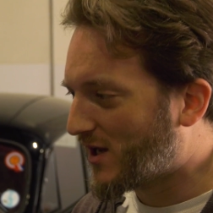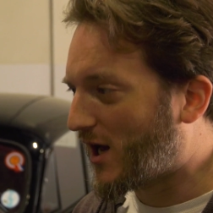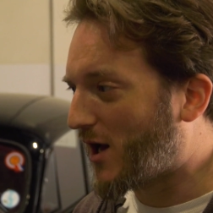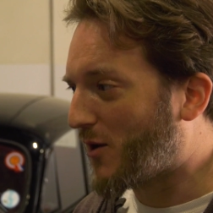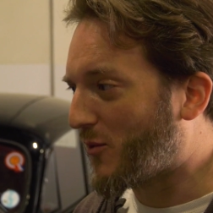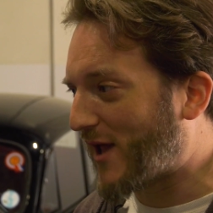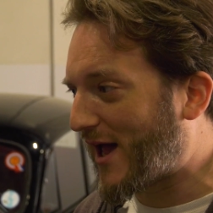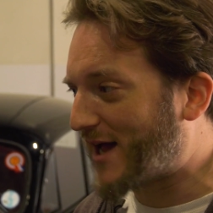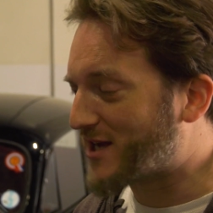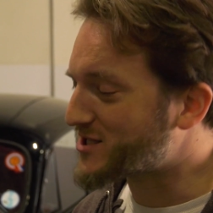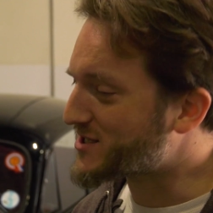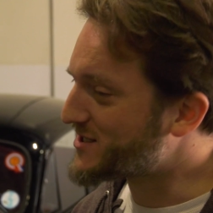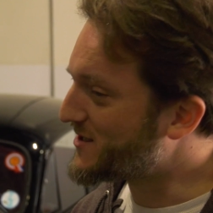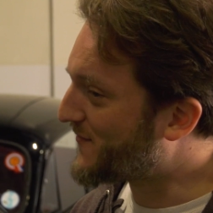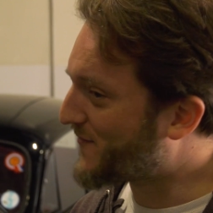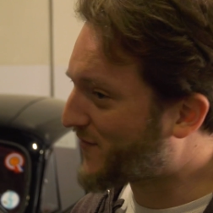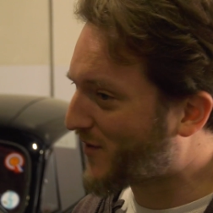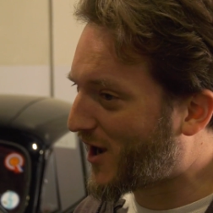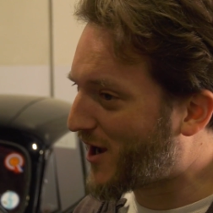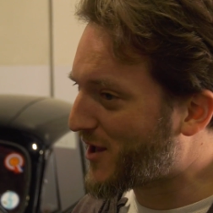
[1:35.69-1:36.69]
uh, we
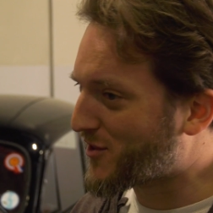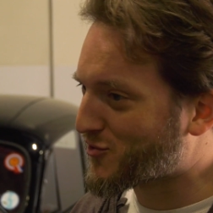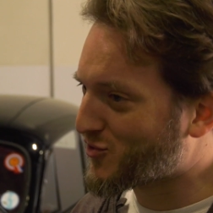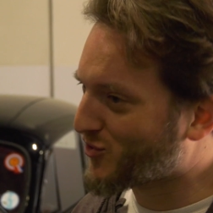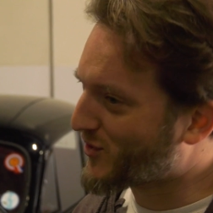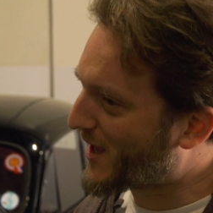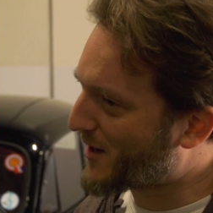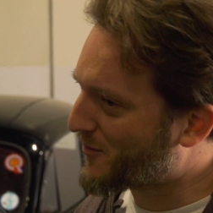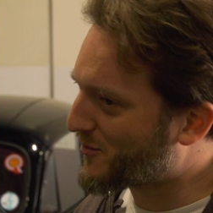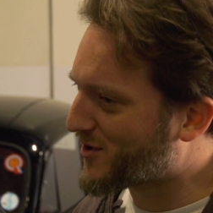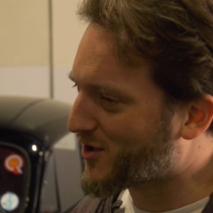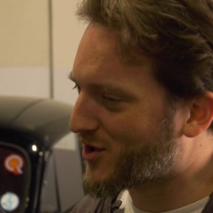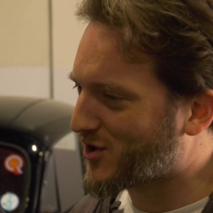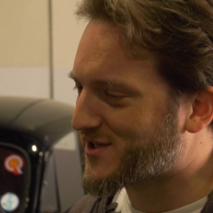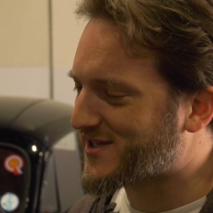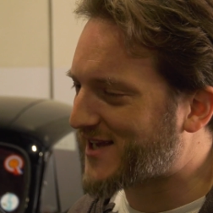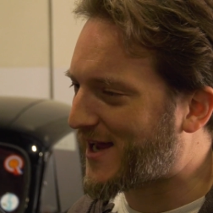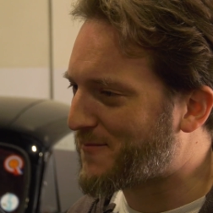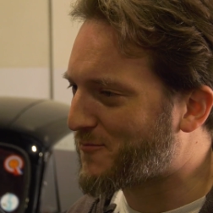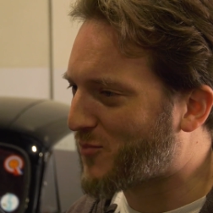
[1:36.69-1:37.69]
actually fly through that with a
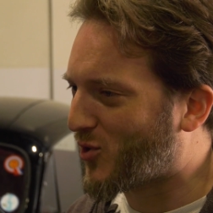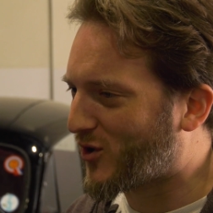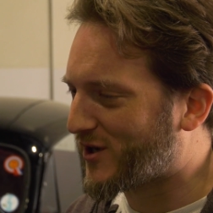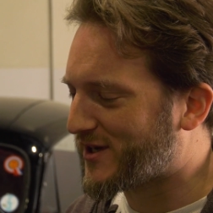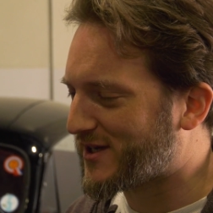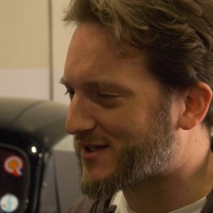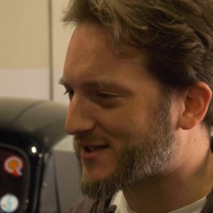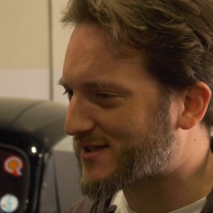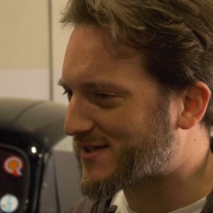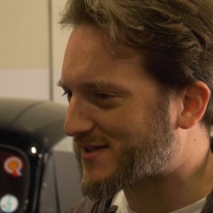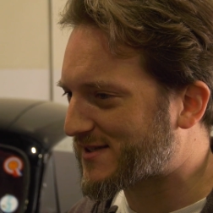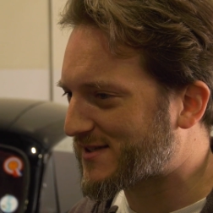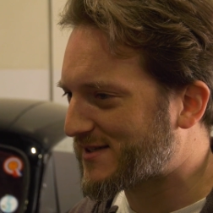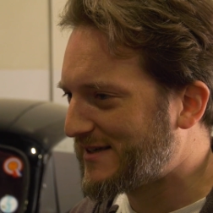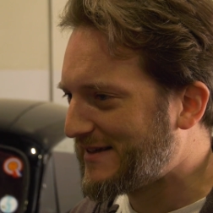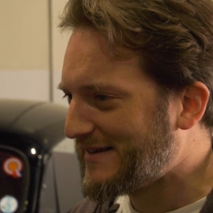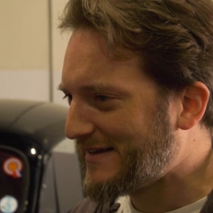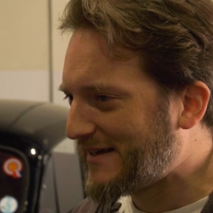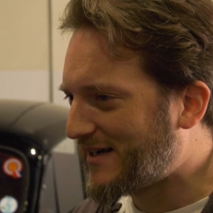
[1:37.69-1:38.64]
good 10 points.